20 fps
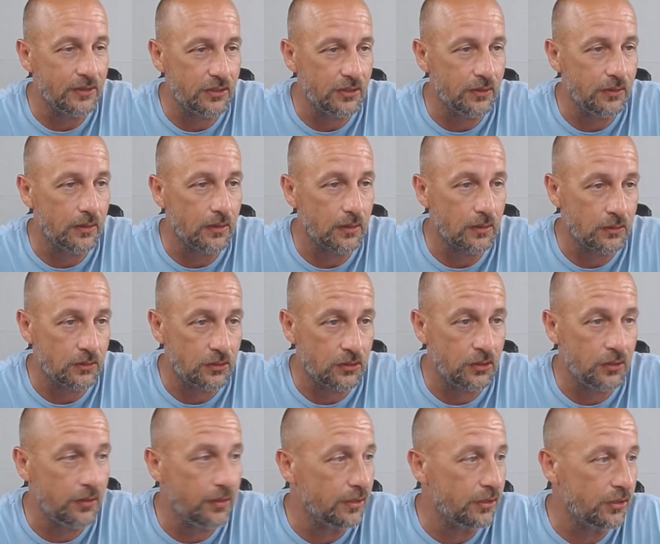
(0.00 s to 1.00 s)

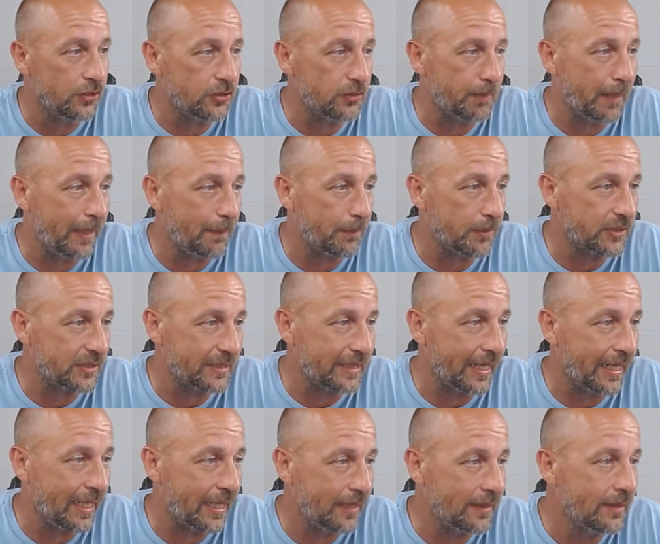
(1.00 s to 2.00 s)
to the newspaper
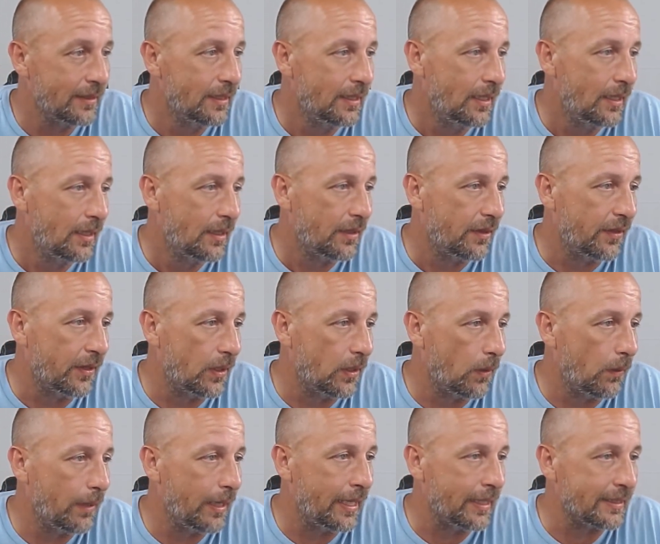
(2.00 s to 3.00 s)
stand
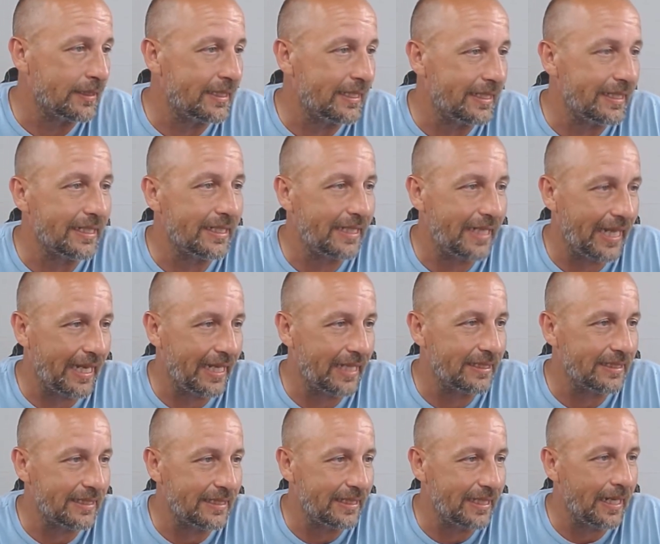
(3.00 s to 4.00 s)
though and getting
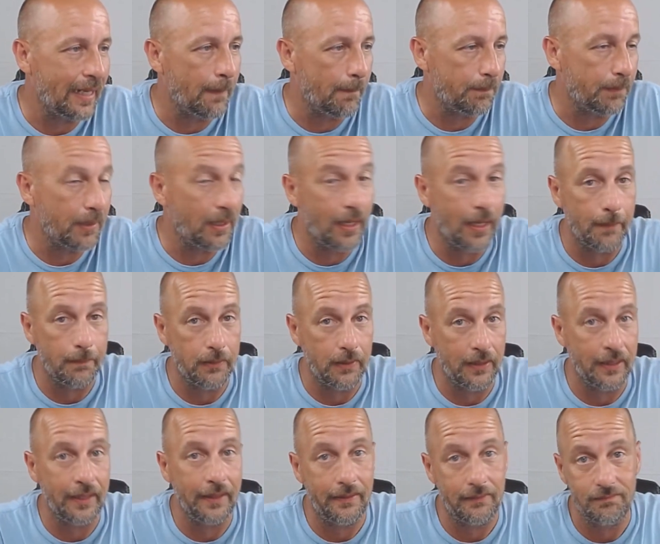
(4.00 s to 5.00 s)
candy and pop.
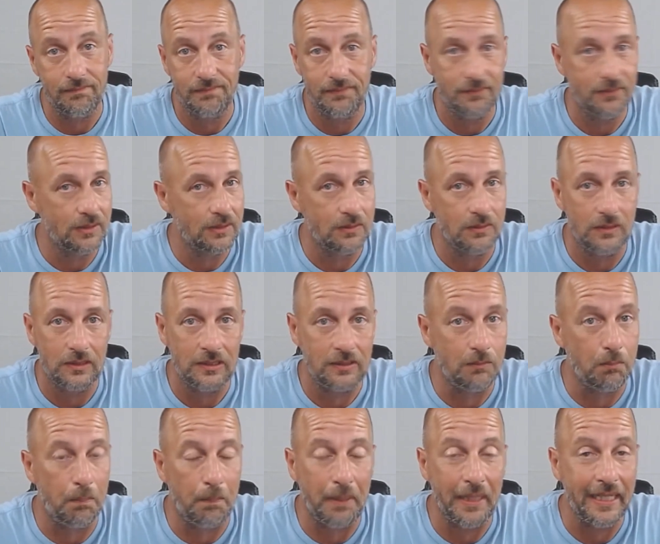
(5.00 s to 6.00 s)

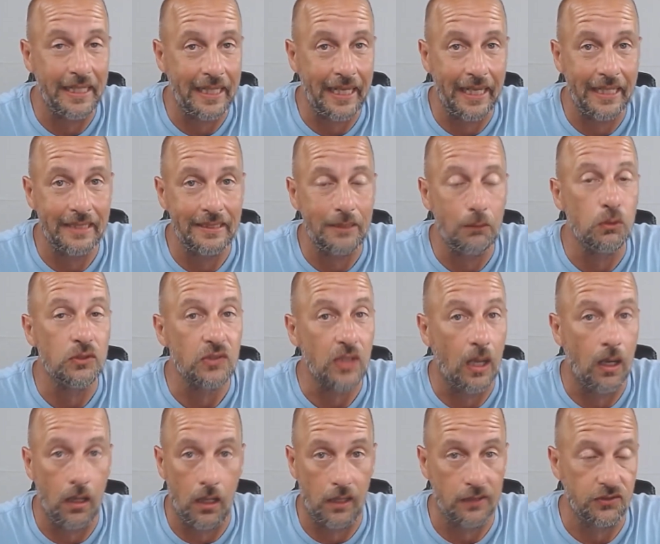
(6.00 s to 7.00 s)
Penny candy was
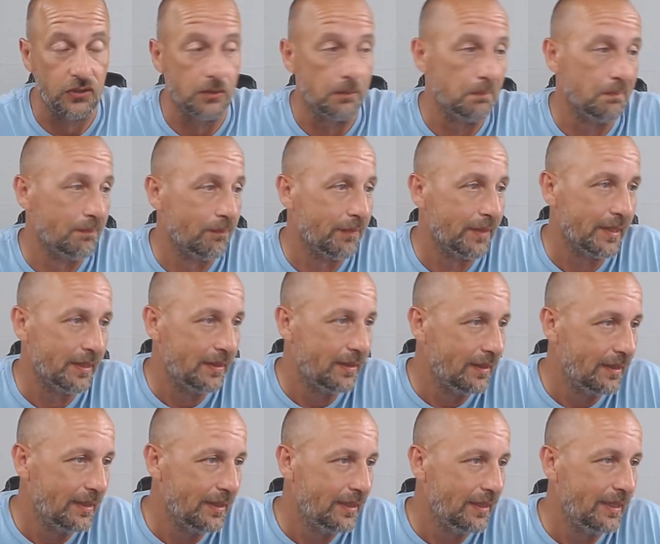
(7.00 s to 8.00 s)

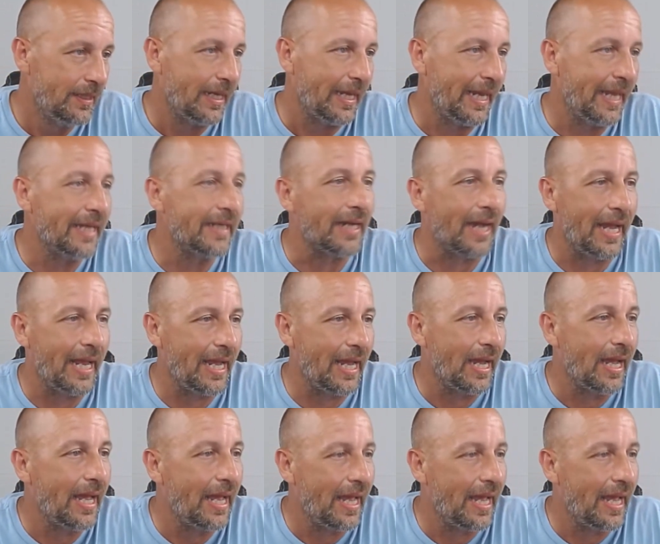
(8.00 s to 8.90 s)
awesome. And I